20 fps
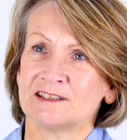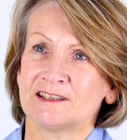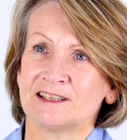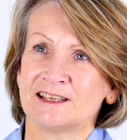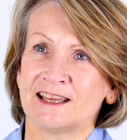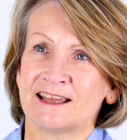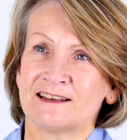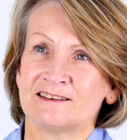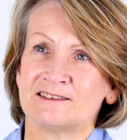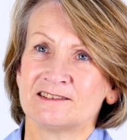at
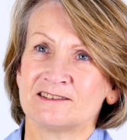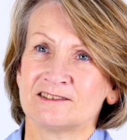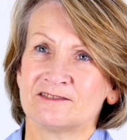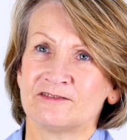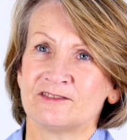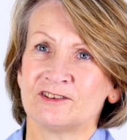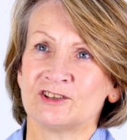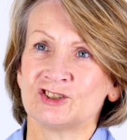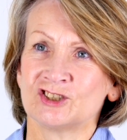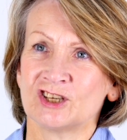the end
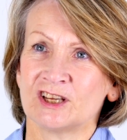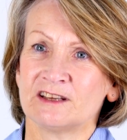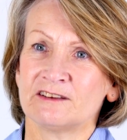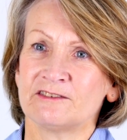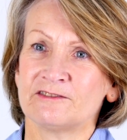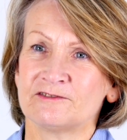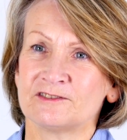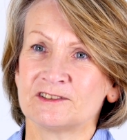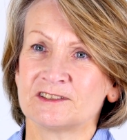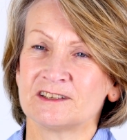of the
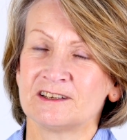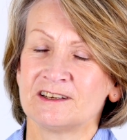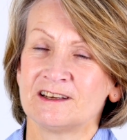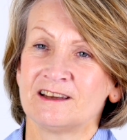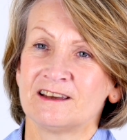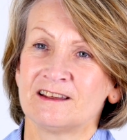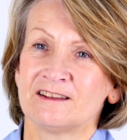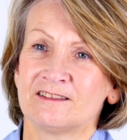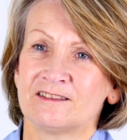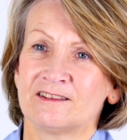shift
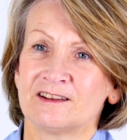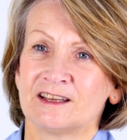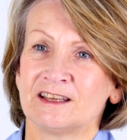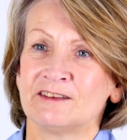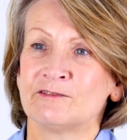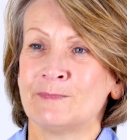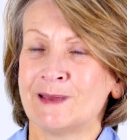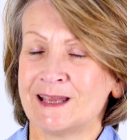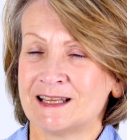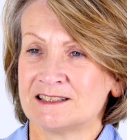that
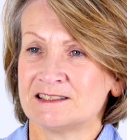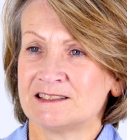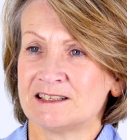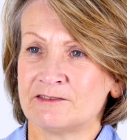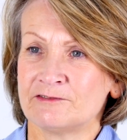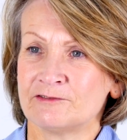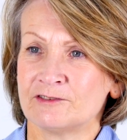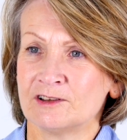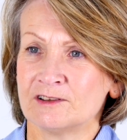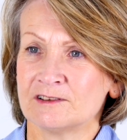you've made a
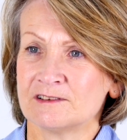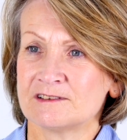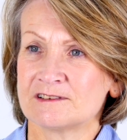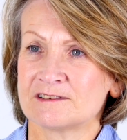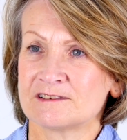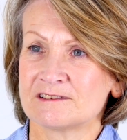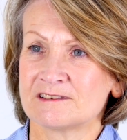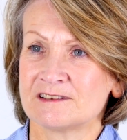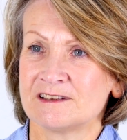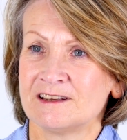
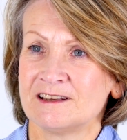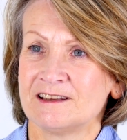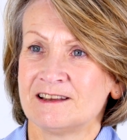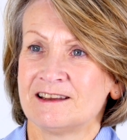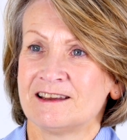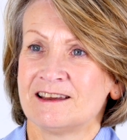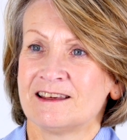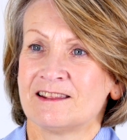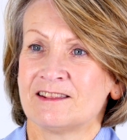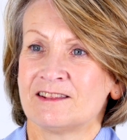difference,
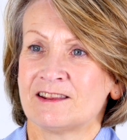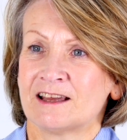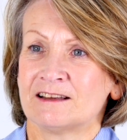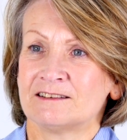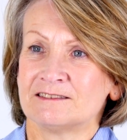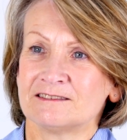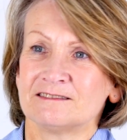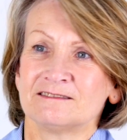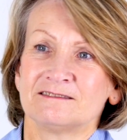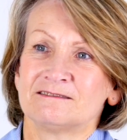that
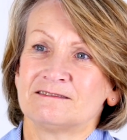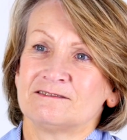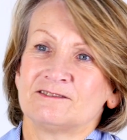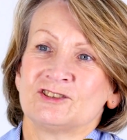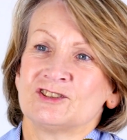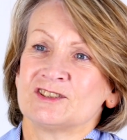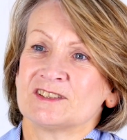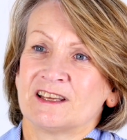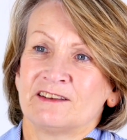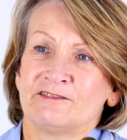
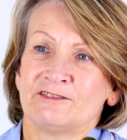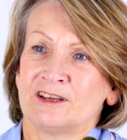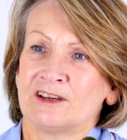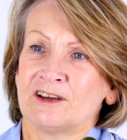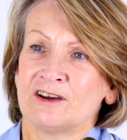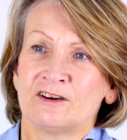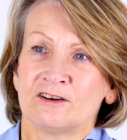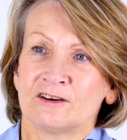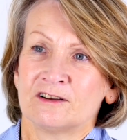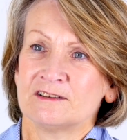just give you a
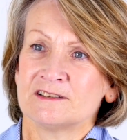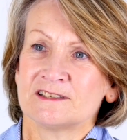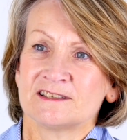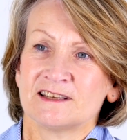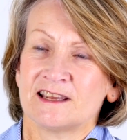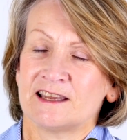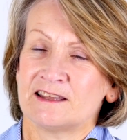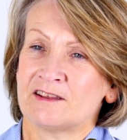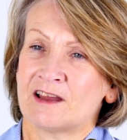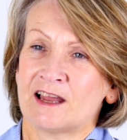hug and
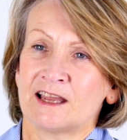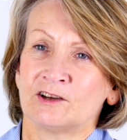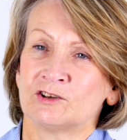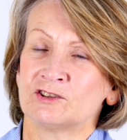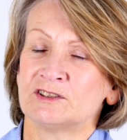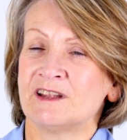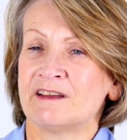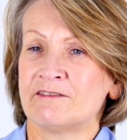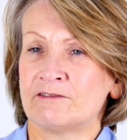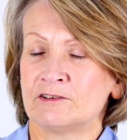say that I
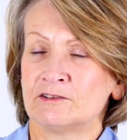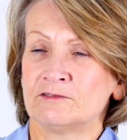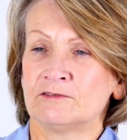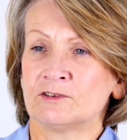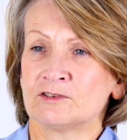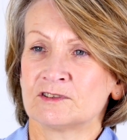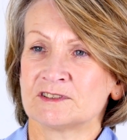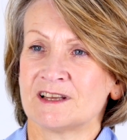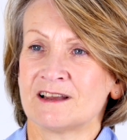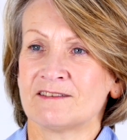could never have
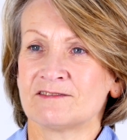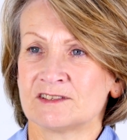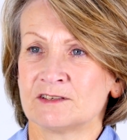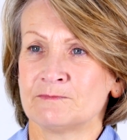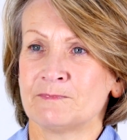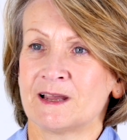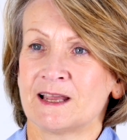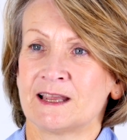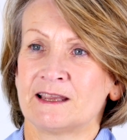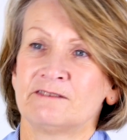looked after
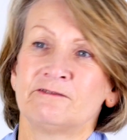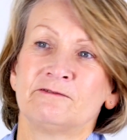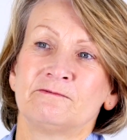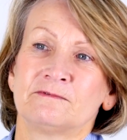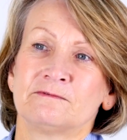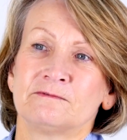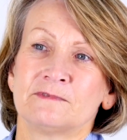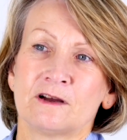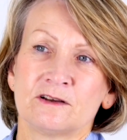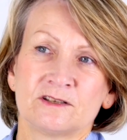
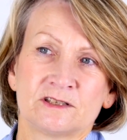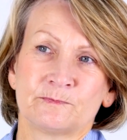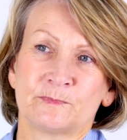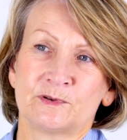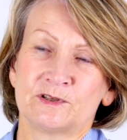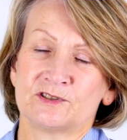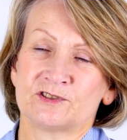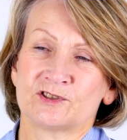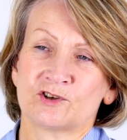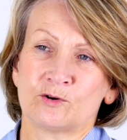my
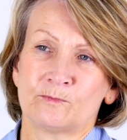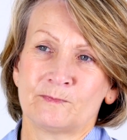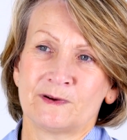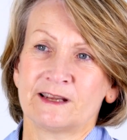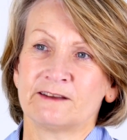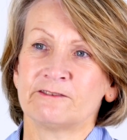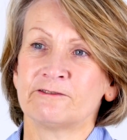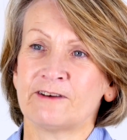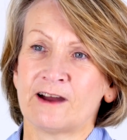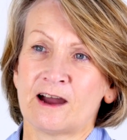husband or
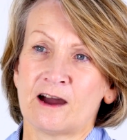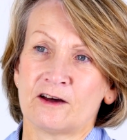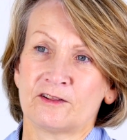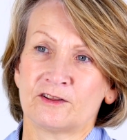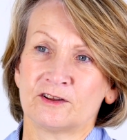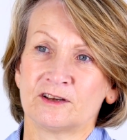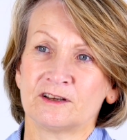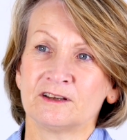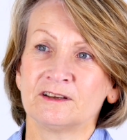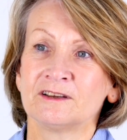my
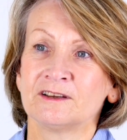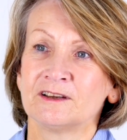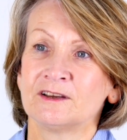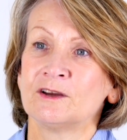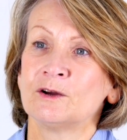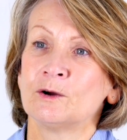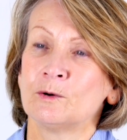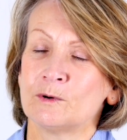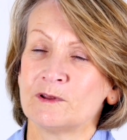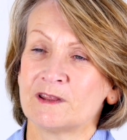father
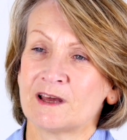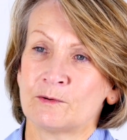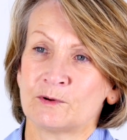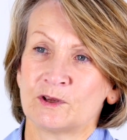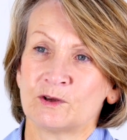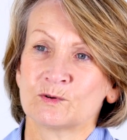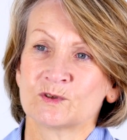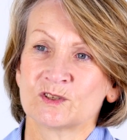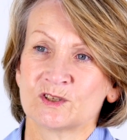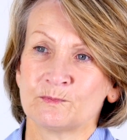without
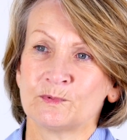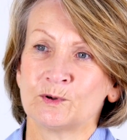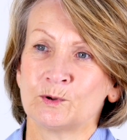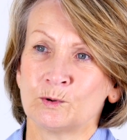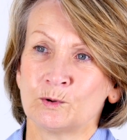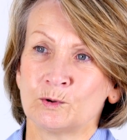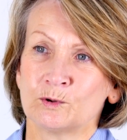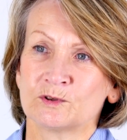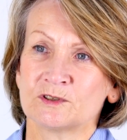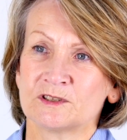your
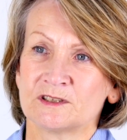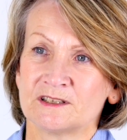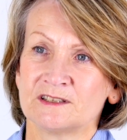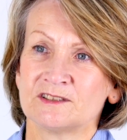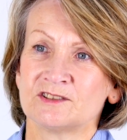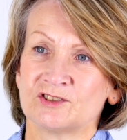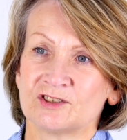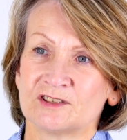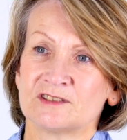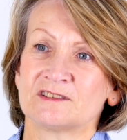support
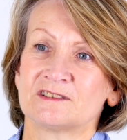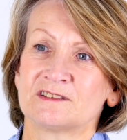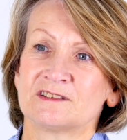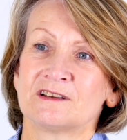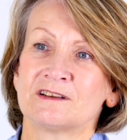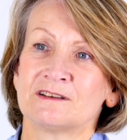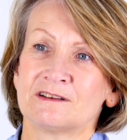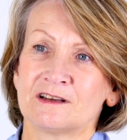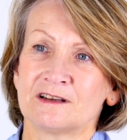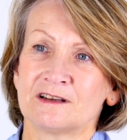is just